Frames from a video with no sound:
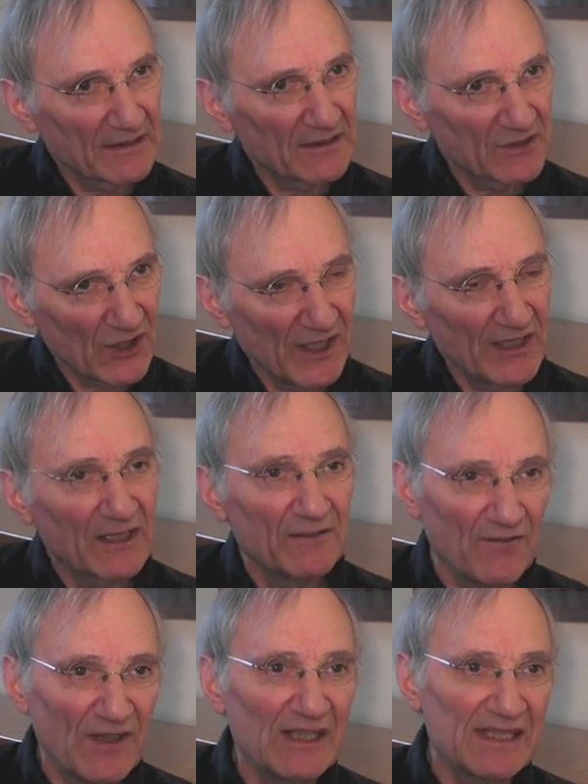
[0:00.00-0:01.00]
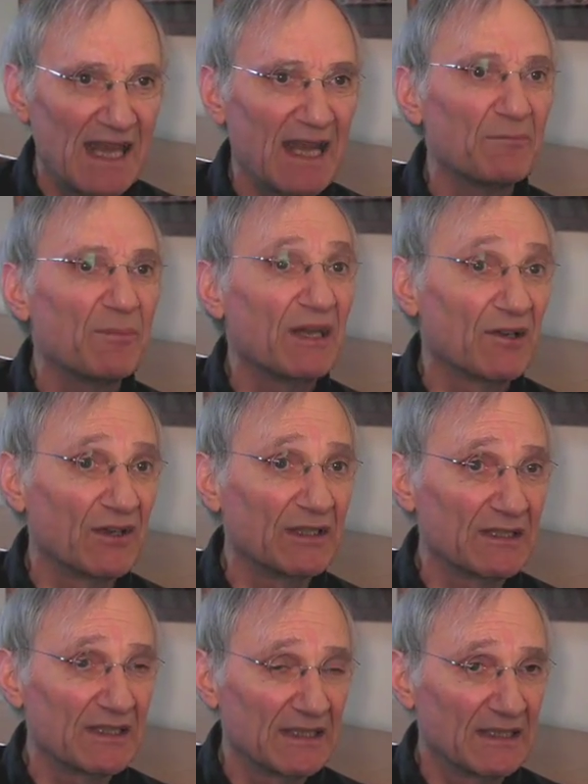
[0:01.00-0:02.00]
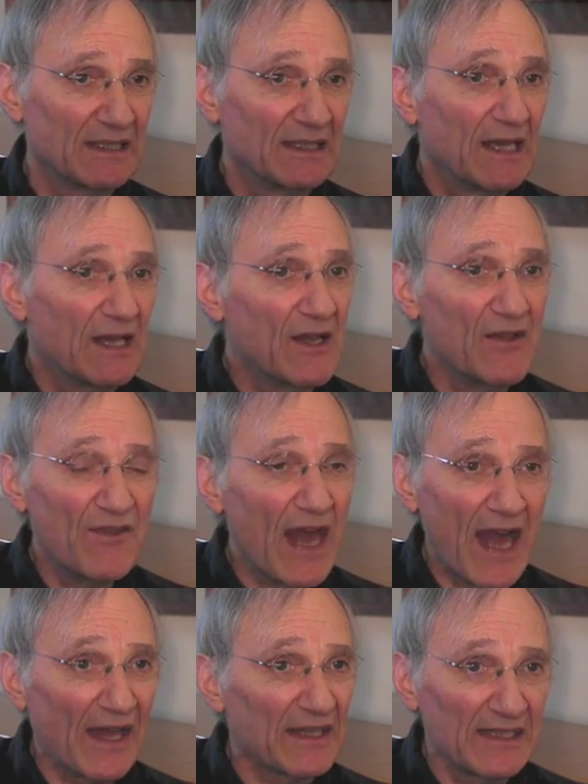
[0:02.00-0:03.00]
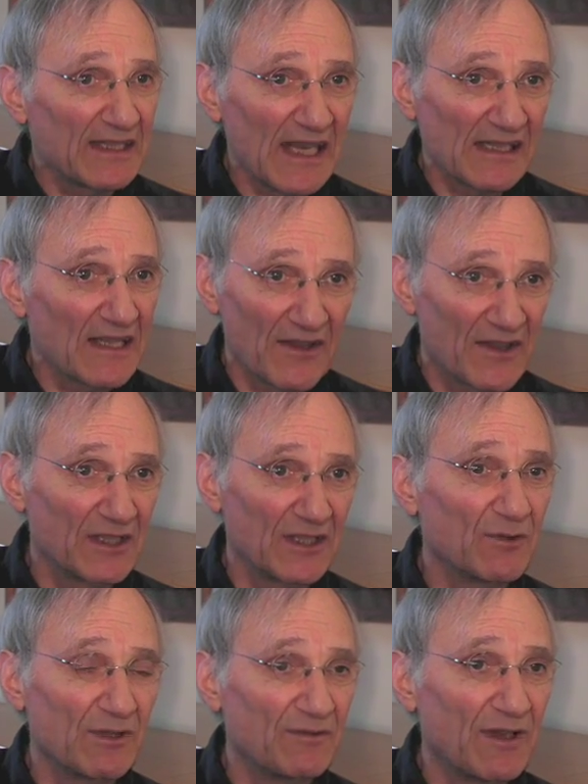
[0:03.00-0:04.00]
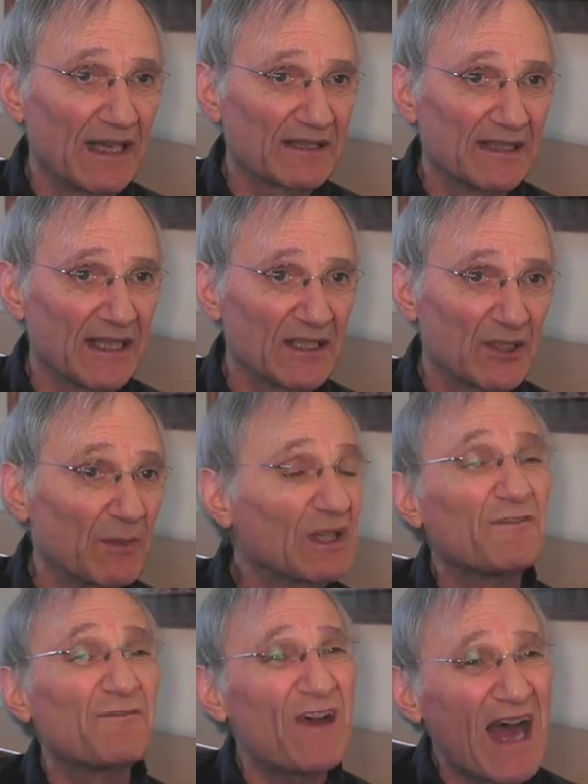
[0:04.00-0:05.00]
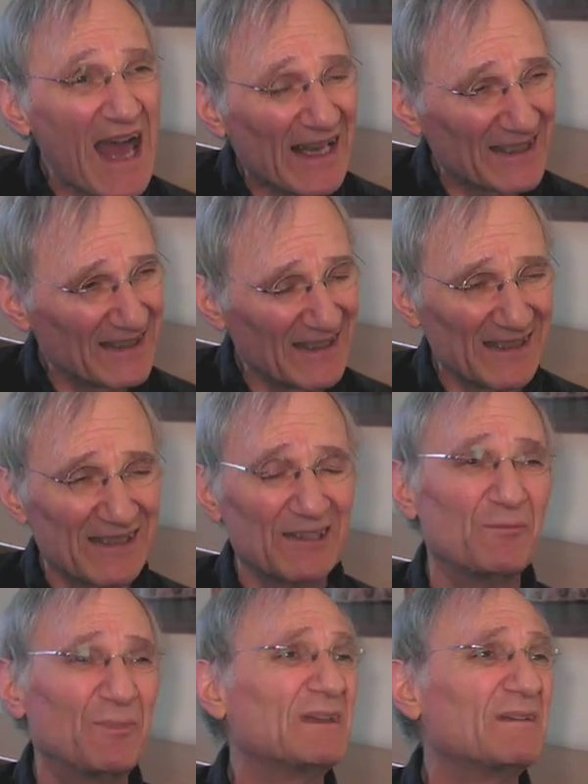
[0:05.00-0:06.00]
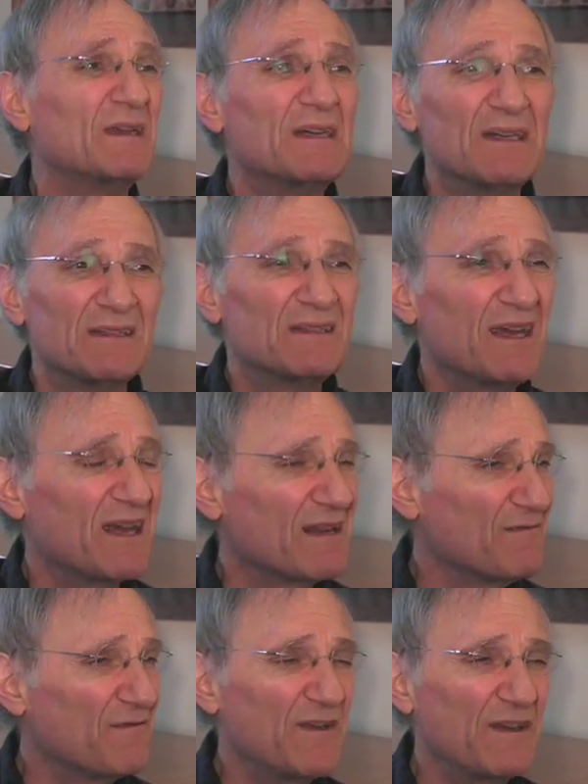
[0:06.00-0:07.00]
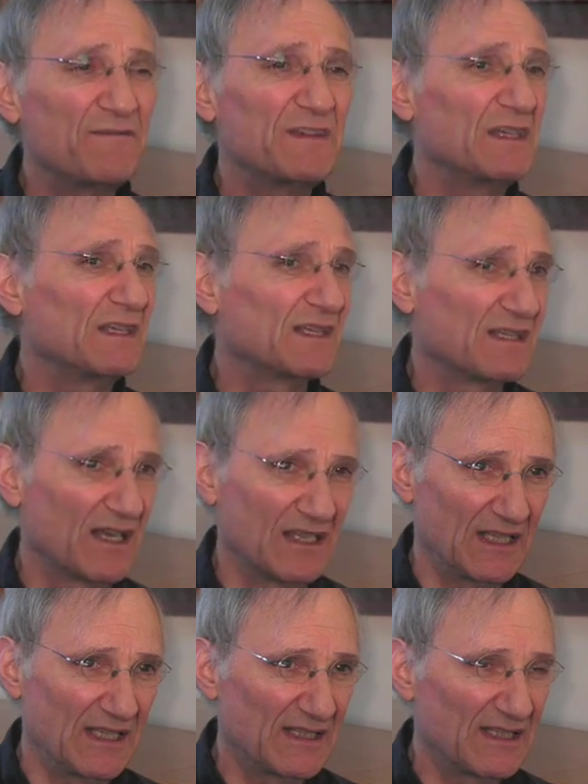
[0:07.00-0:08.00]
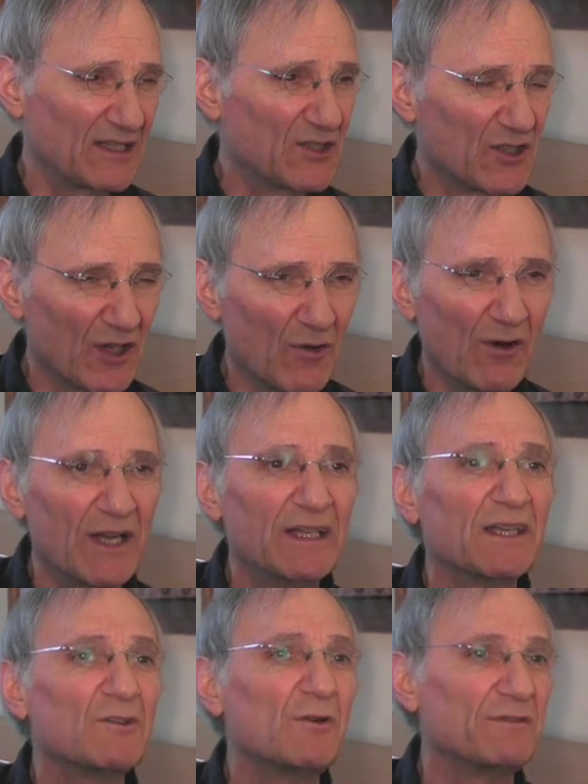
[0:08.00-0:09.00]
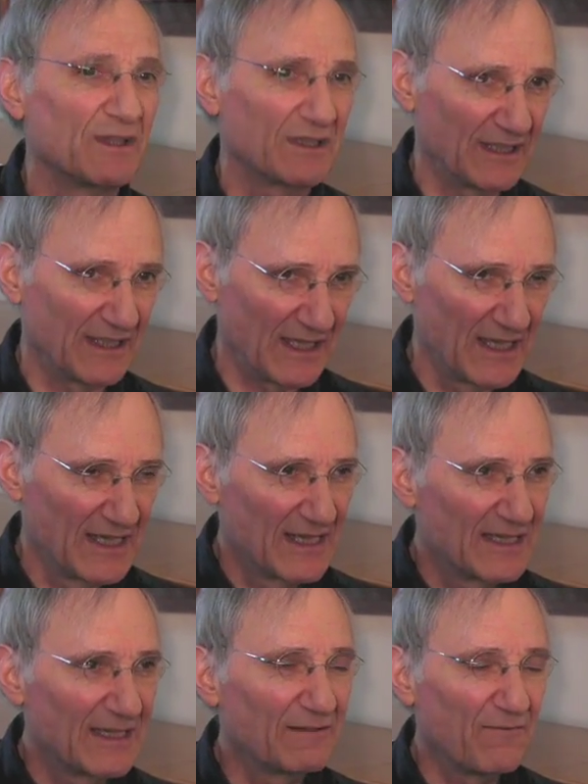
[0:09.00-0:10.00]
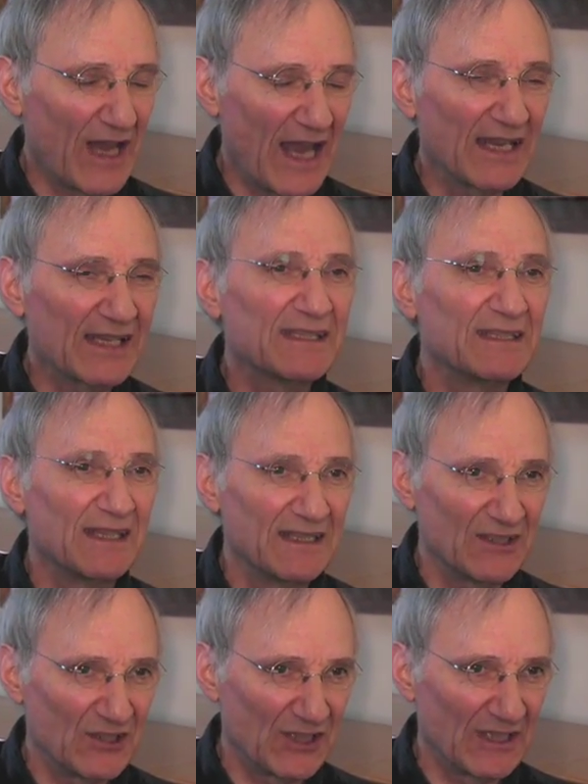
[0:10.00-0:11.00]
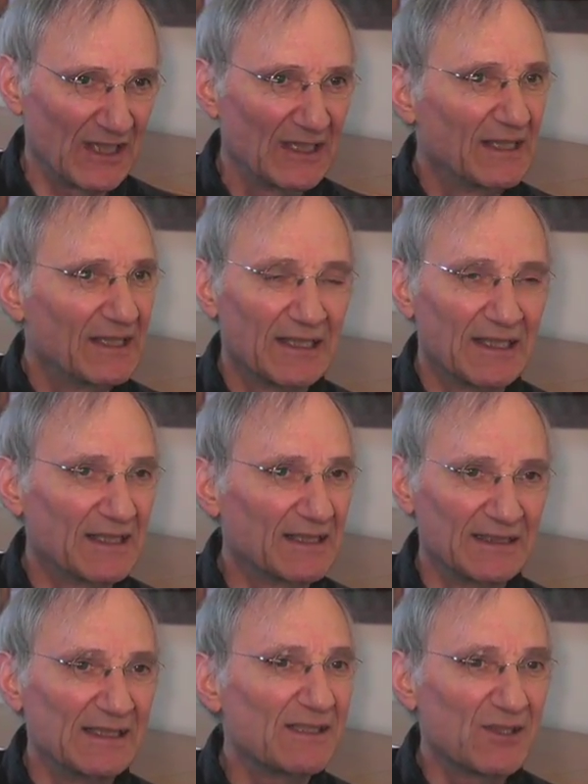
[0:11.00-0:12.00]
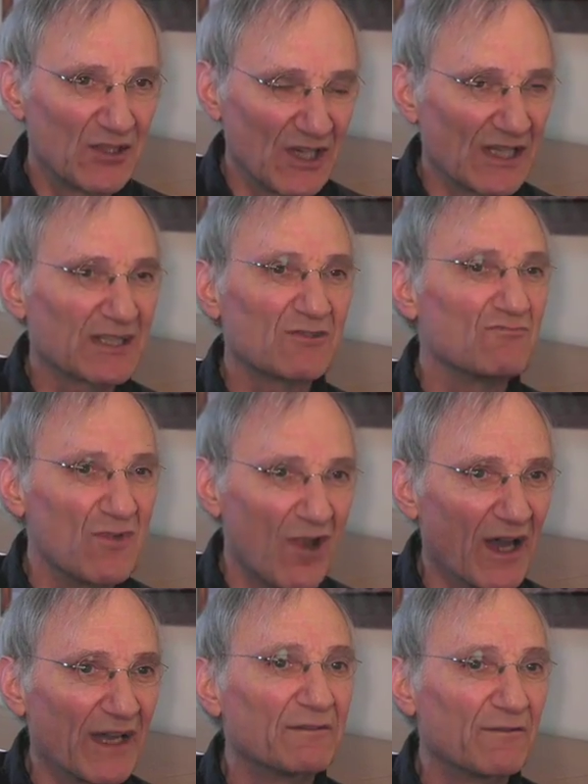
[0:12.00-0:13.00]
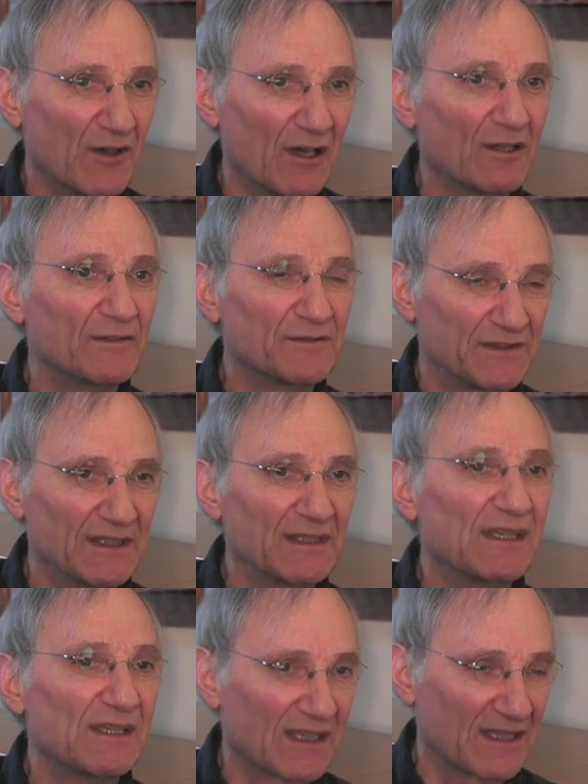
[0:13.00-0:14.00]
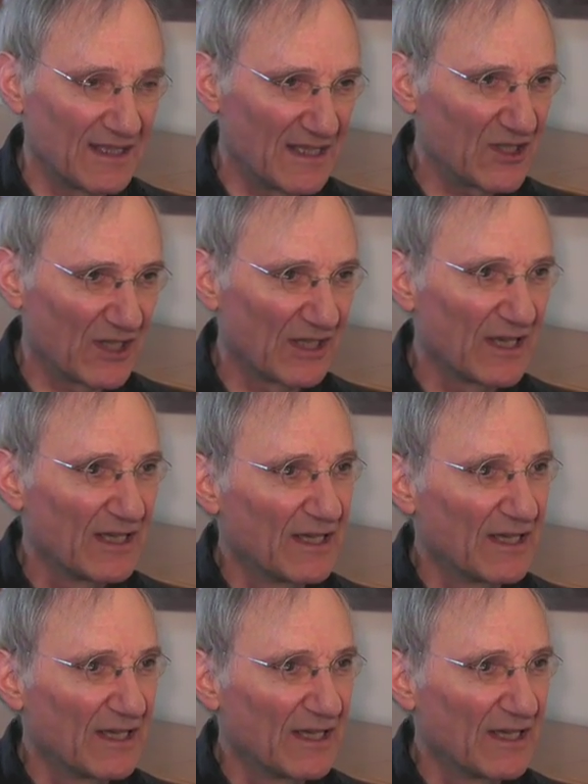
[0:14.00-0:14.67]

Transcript: trying to convince that parent that this has nothing to do with the vaccination. But the fact is, there have been 10, 15 studies that show unequivocally that vaccination uh, is just not involved in this condition.